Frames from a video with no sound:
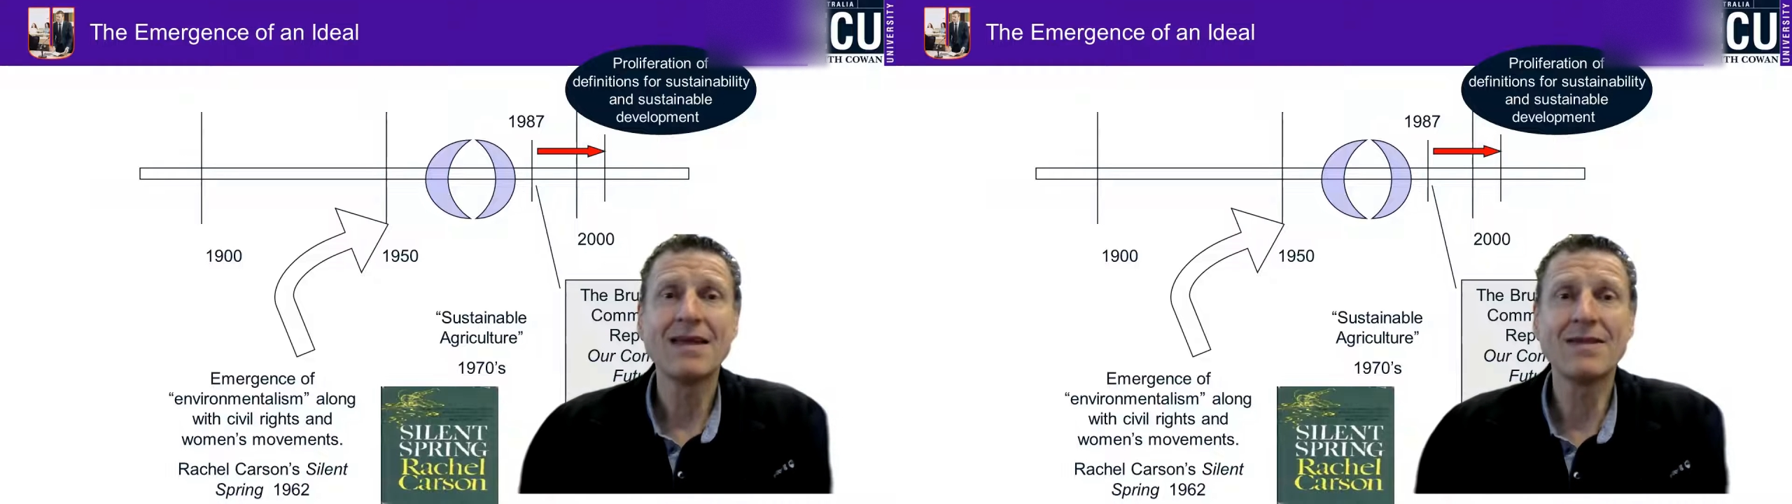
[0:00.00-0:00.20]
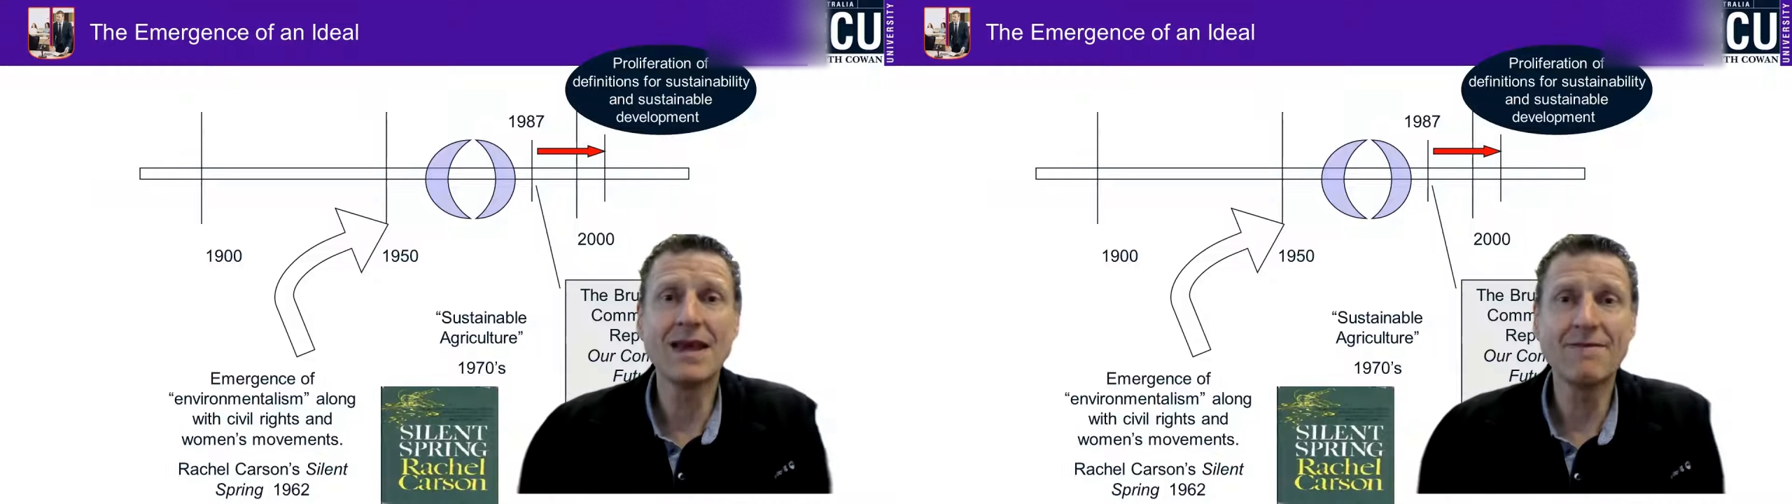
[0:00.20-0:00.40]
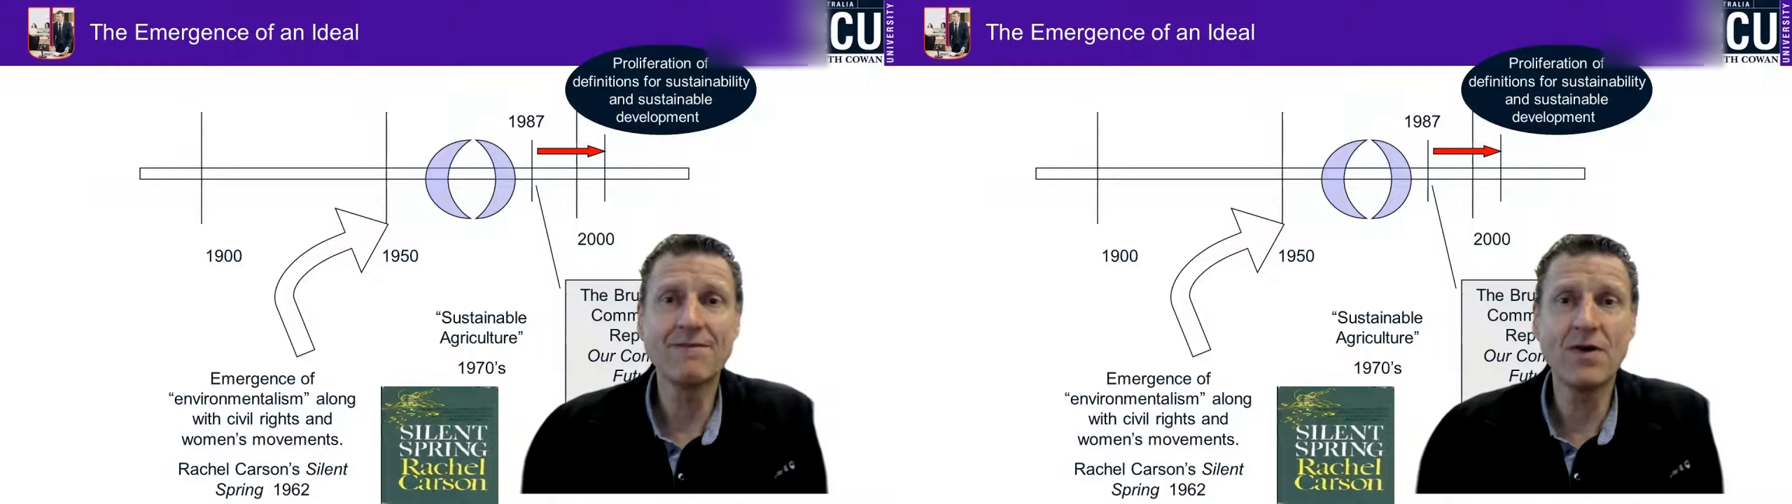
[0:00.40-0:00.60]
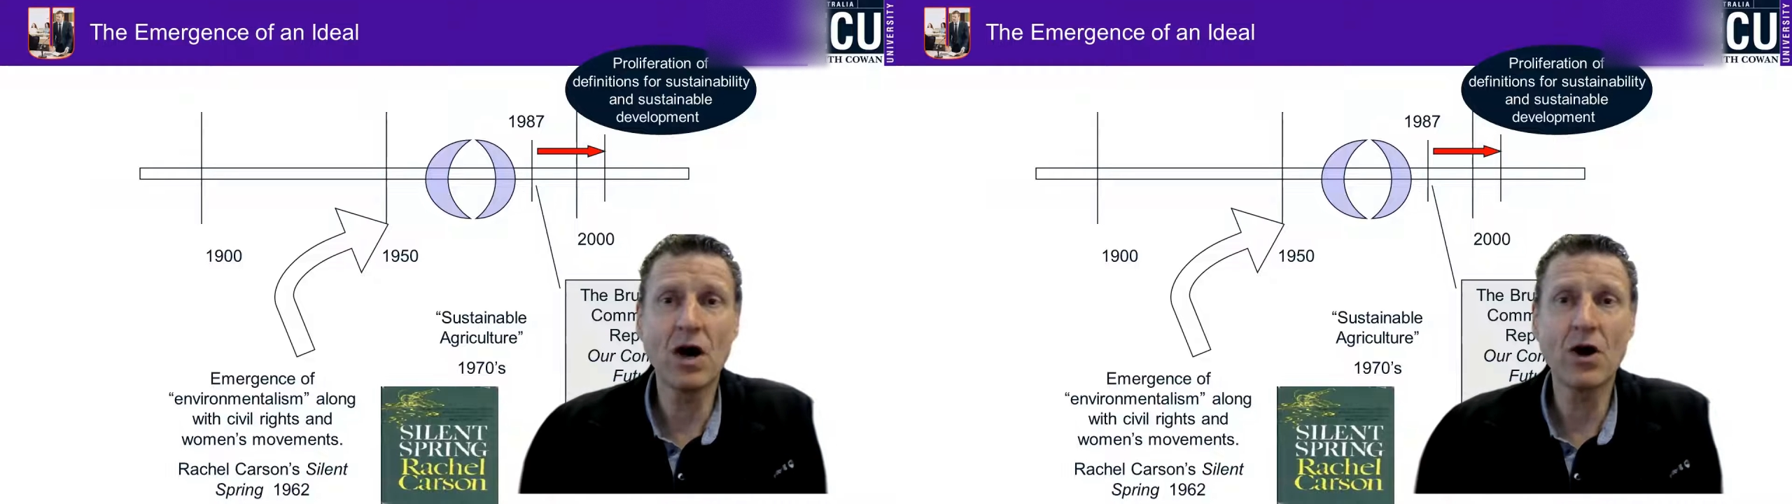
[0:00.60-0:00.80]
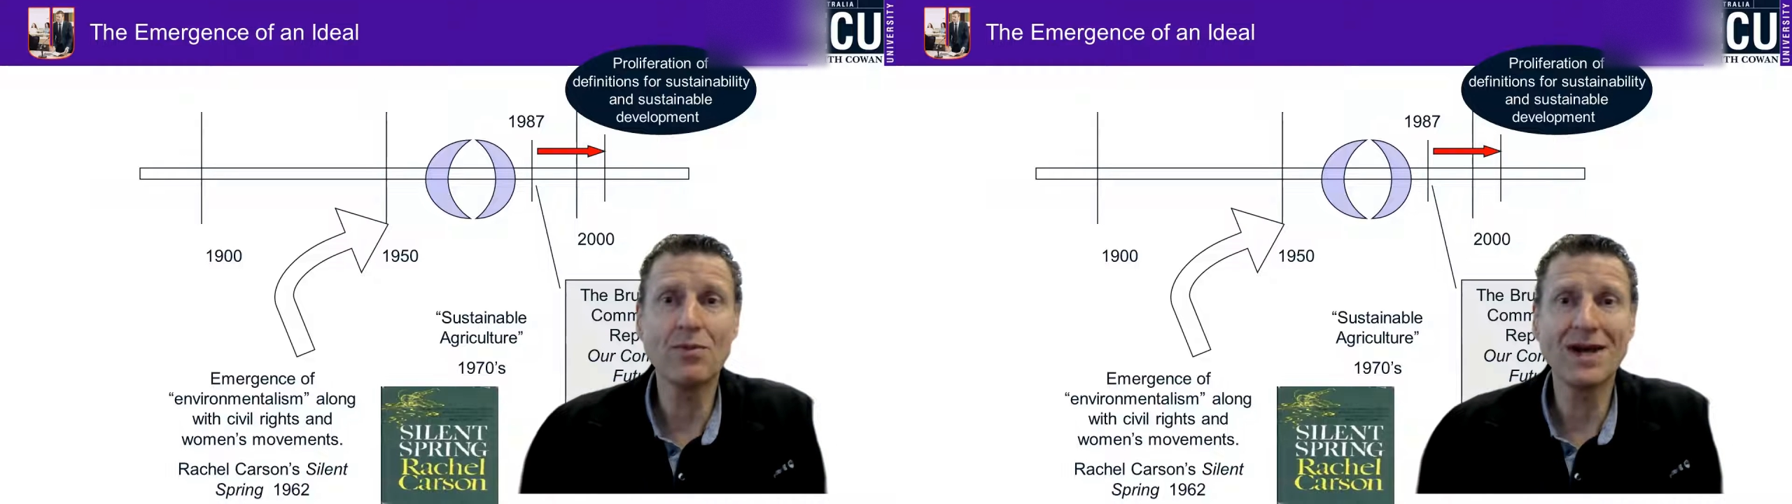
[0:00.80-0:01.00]
the
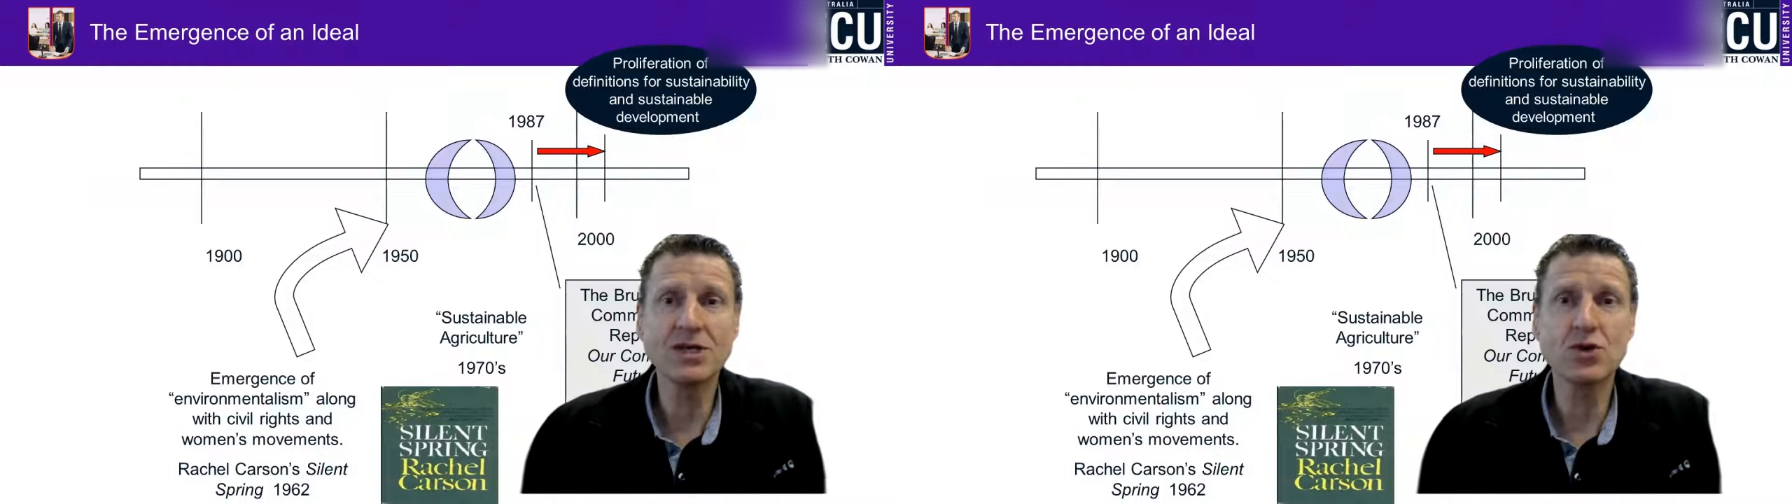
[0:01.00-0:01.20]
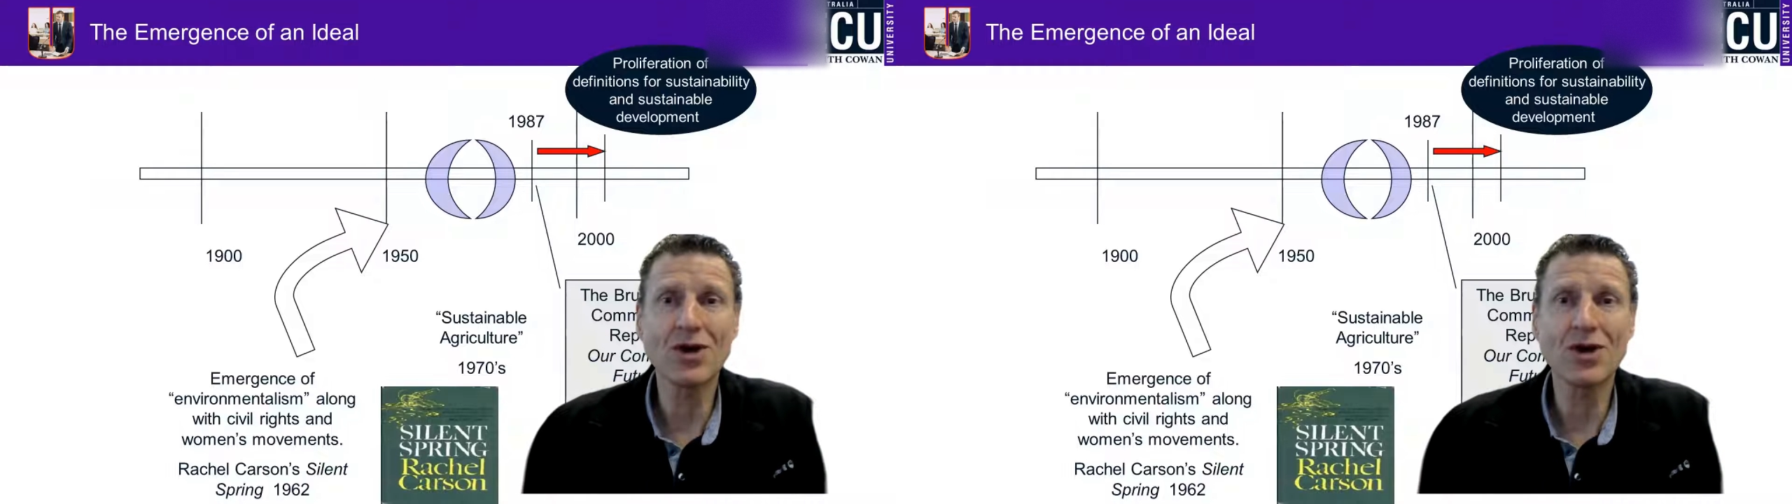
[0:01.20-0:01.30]
environmental